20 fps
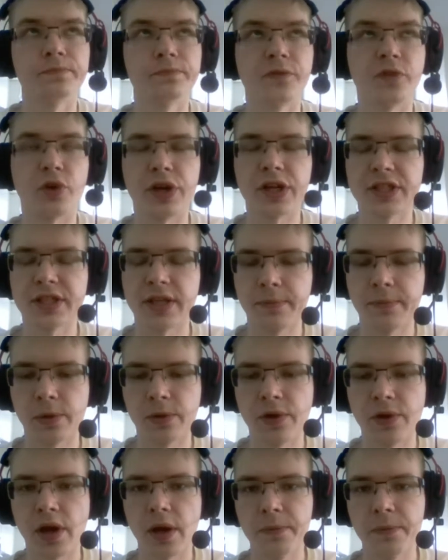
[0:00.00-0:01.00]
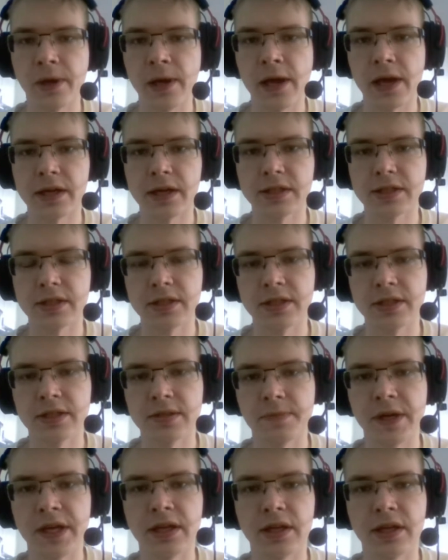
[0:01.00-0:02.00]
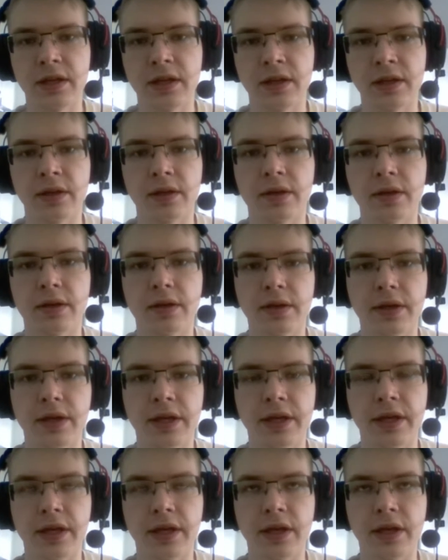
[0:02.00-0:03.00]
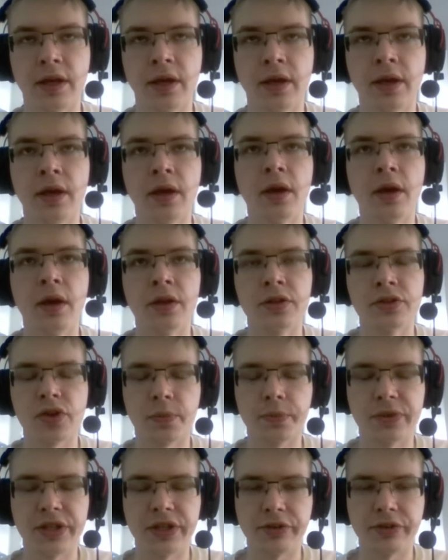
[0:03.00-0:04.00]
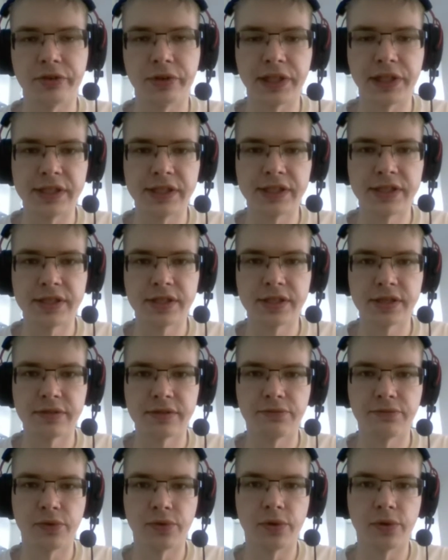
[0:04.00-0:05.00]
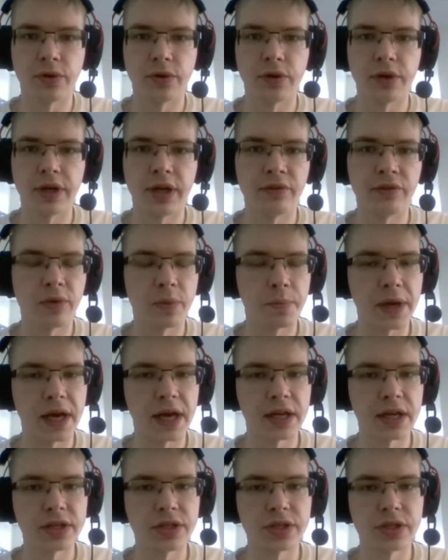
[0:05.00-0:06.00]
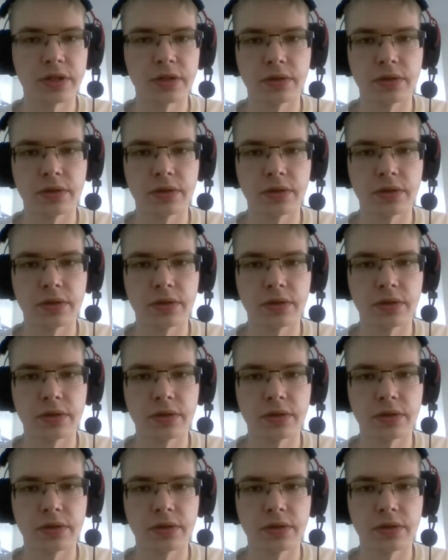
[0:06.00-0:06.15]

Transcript: For example, Nubgex is making a top tier lists for every patch